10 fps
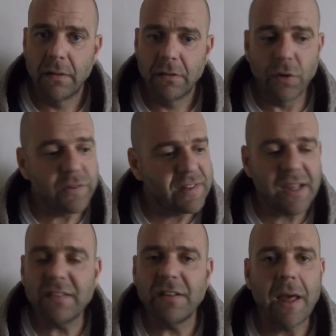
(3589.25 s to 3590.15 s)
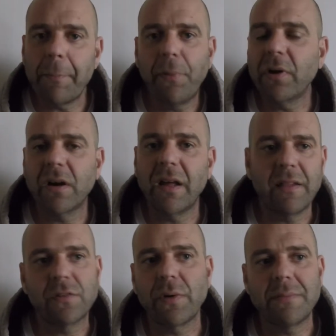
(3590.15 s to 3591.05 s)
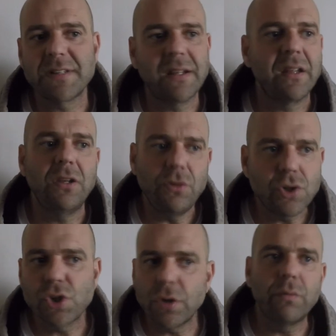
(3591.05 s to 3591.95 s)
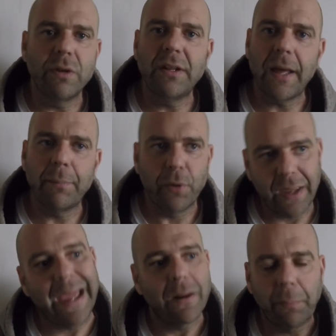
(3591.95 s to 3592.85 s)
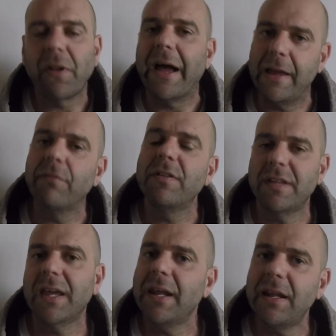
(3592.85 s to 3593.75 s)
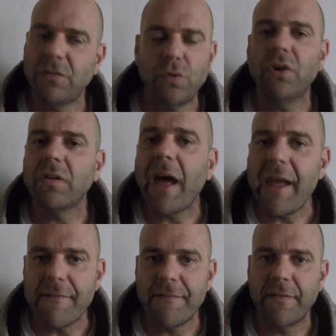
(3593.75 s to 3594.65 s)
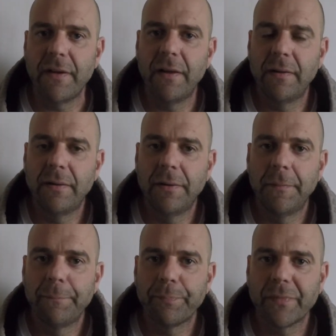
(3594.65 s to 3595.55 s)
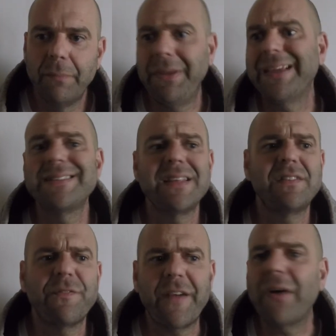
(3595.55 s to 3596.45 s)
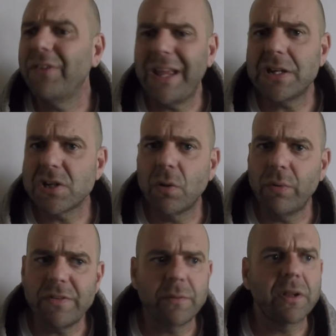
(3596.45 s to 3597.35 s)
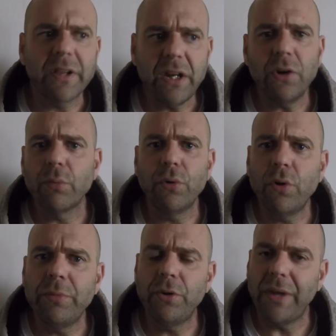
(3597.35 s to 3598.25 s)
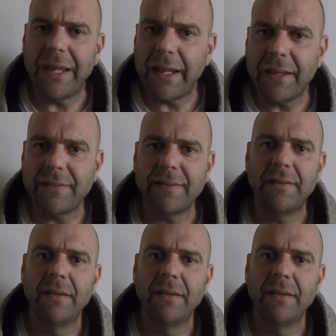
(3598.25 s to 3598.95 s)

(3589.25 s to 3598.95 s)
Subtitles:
Those things in that book are not, that's why I'm saying, like, you should read that book and apply everything in it to your life. Because it's foundational wisdom. Clean your room, you idiot.